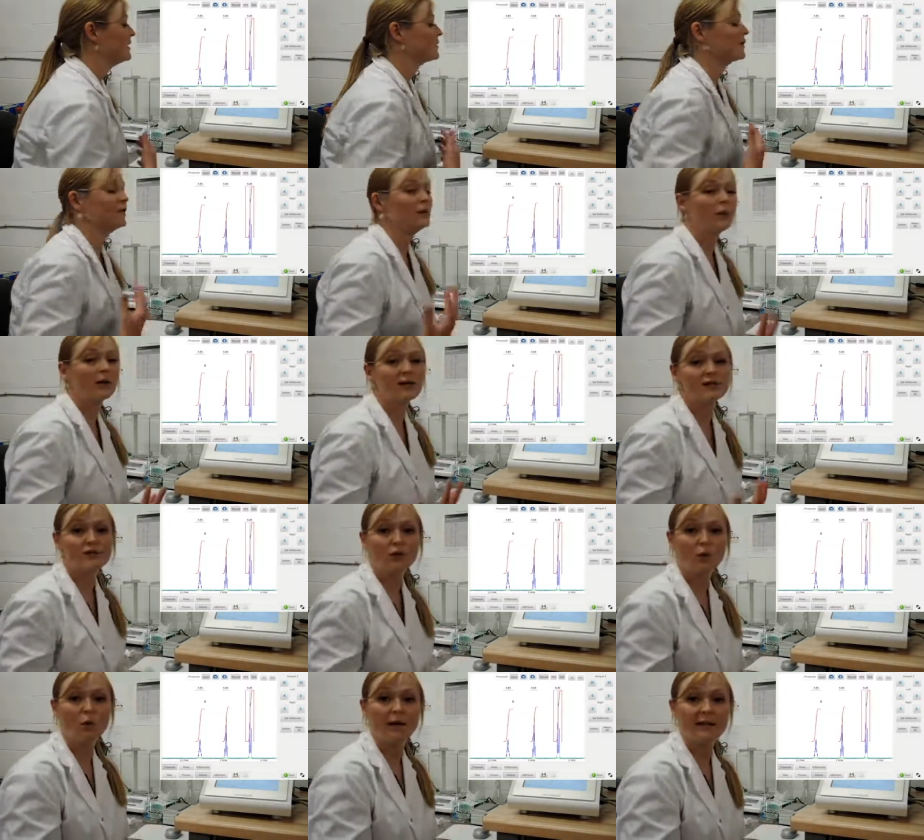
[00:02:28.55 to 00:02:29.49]
So if you want
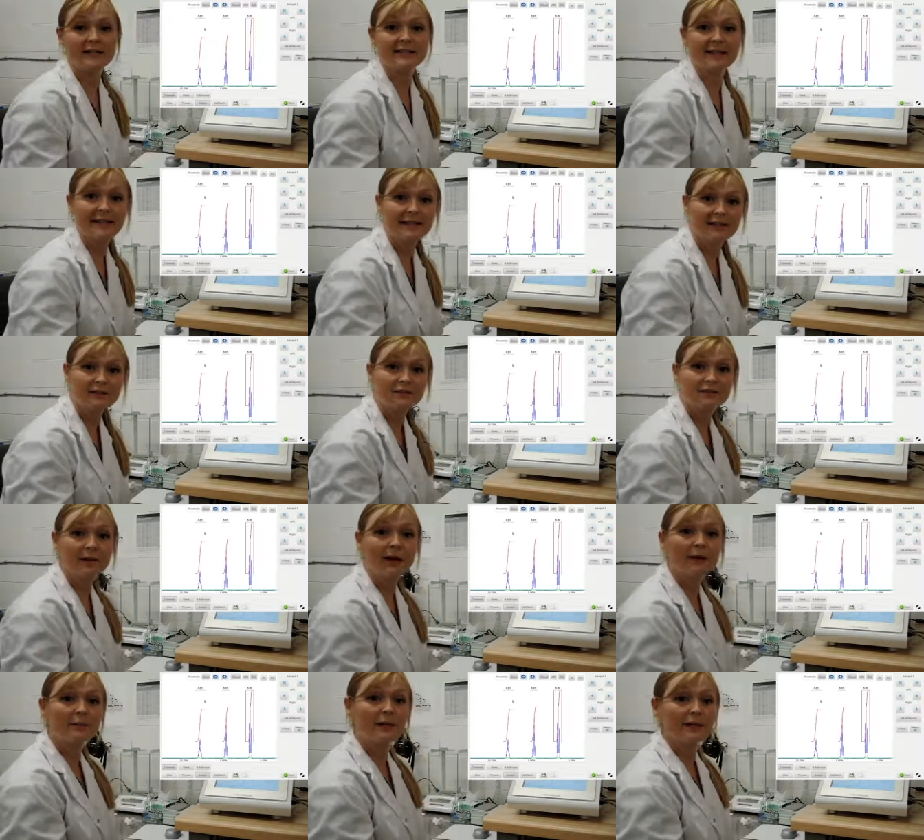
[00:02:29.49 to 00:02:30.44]
to do quantitative,
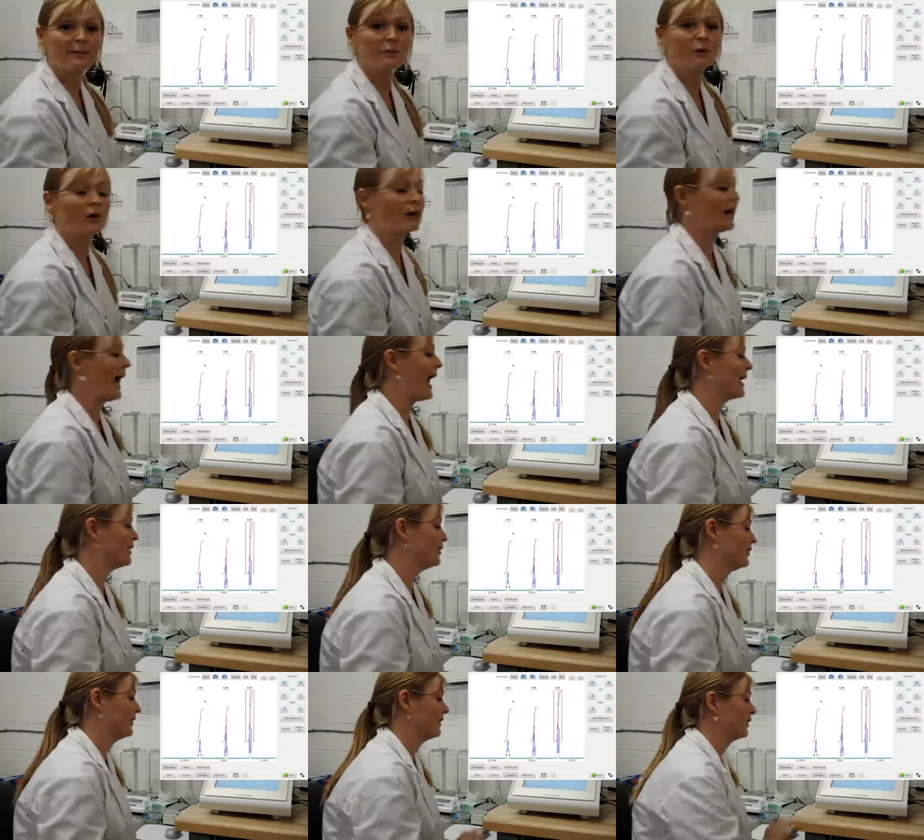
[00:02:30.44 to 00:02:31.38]
get a more
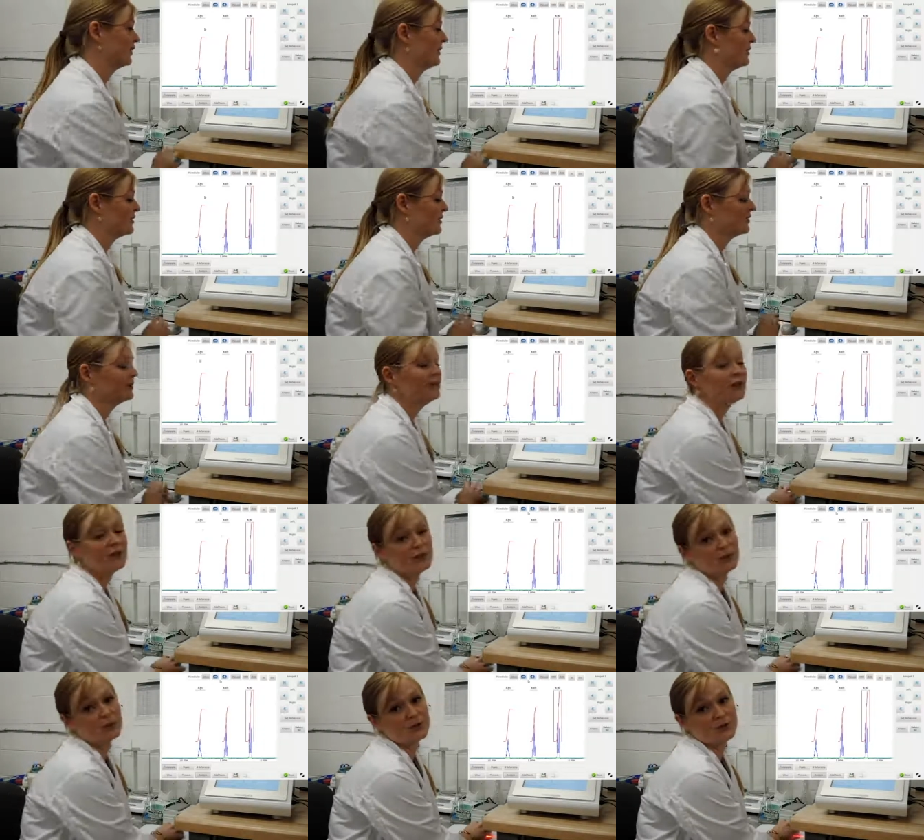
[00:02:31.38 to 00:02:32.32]
accurate integration,
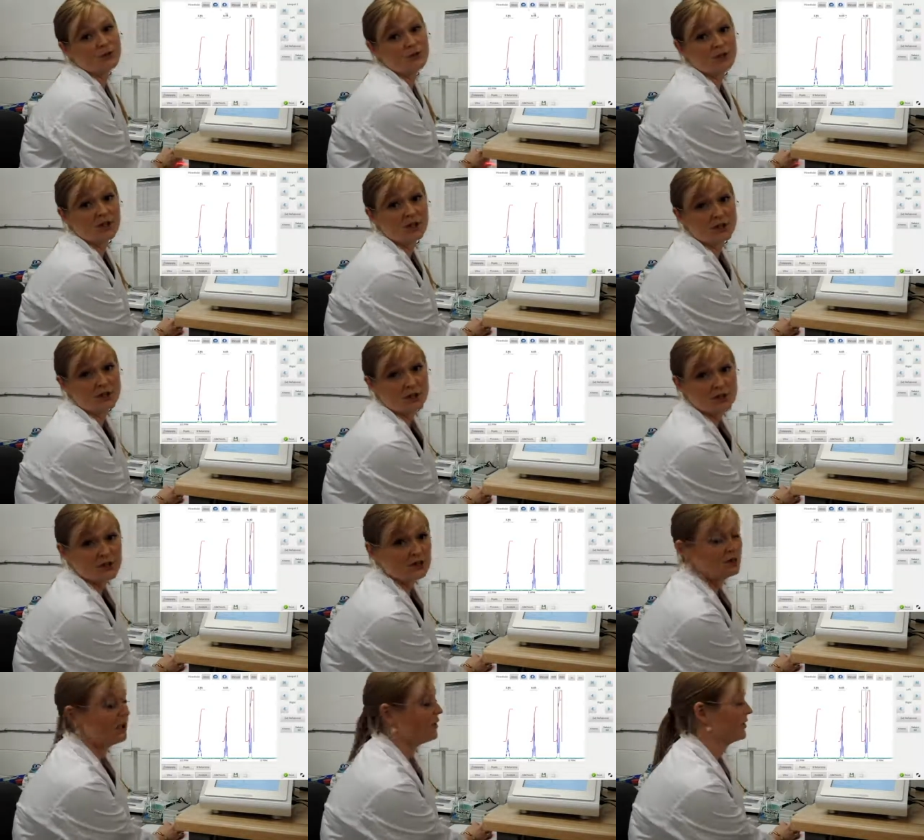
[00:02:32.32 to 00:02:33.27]
you would choose a
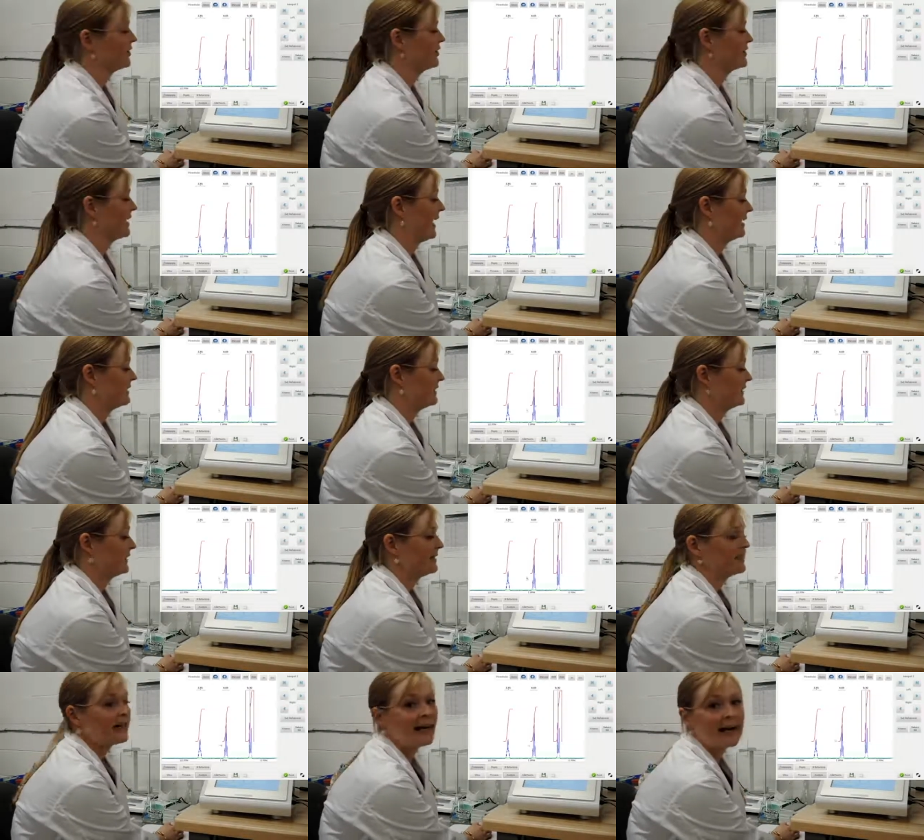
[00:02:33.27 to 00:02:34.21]
longer scan
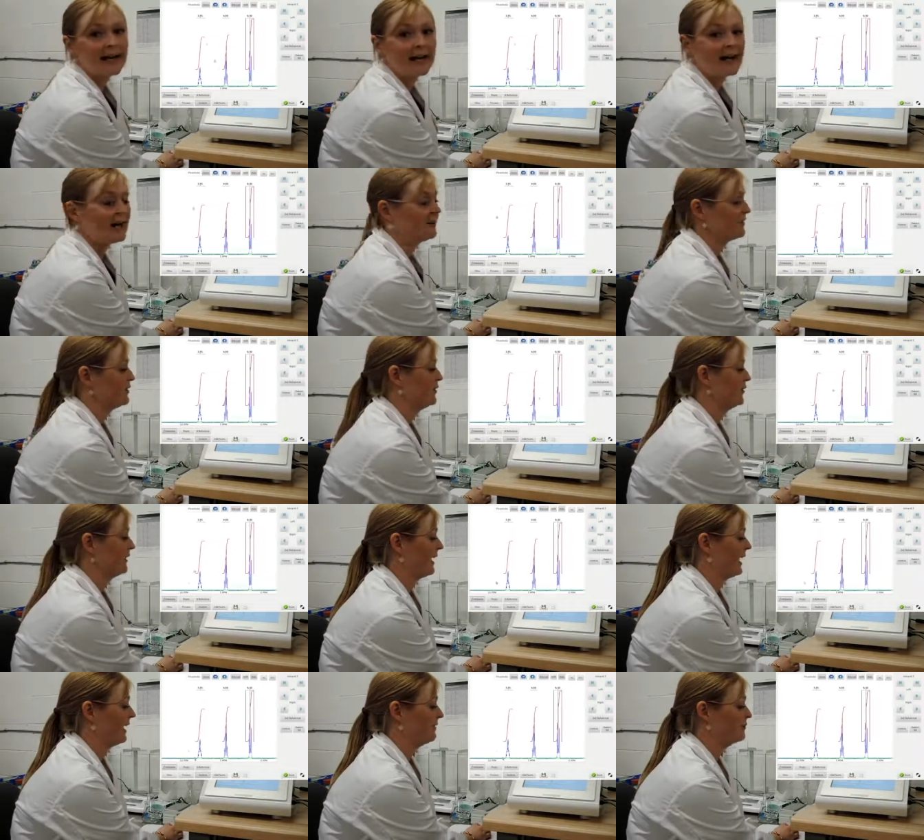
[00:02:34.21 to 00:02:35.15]
delay than I have, so you
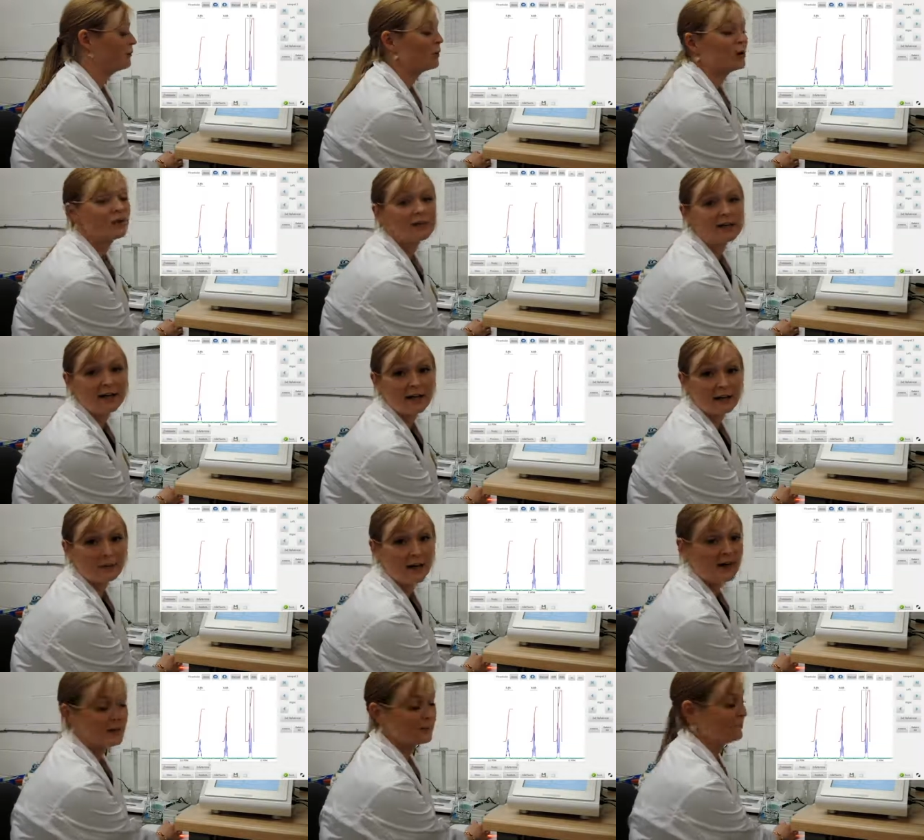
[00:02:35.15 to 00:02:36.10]
can have more of the
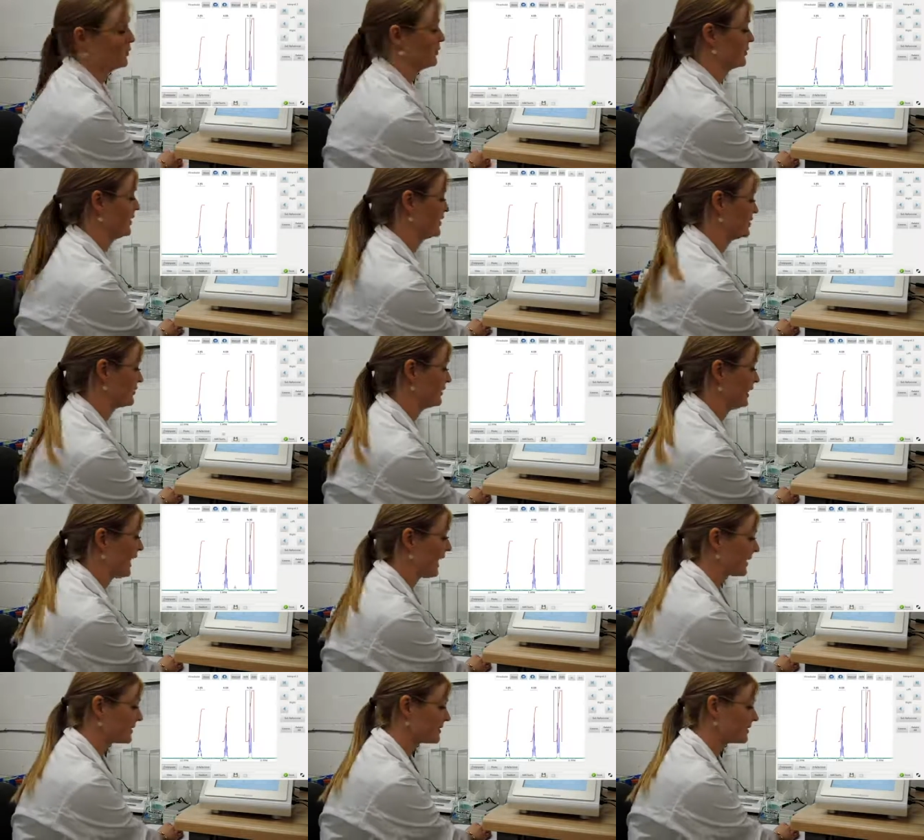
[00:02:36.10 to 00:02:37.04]
aromatic protons
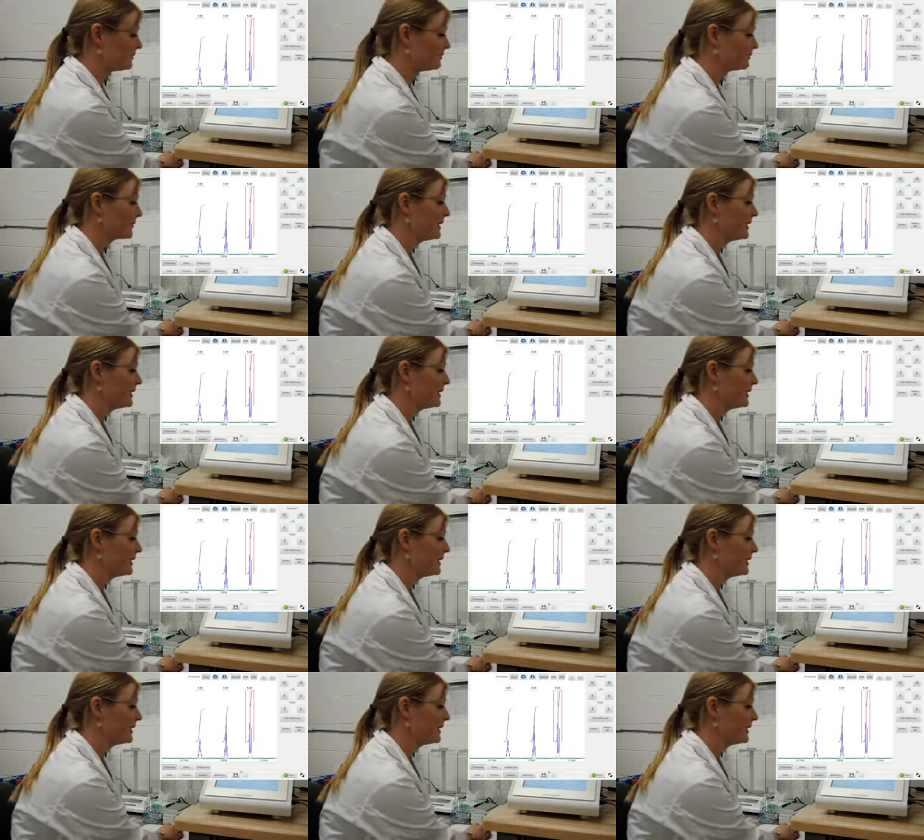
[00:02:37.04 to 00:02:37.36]
relax.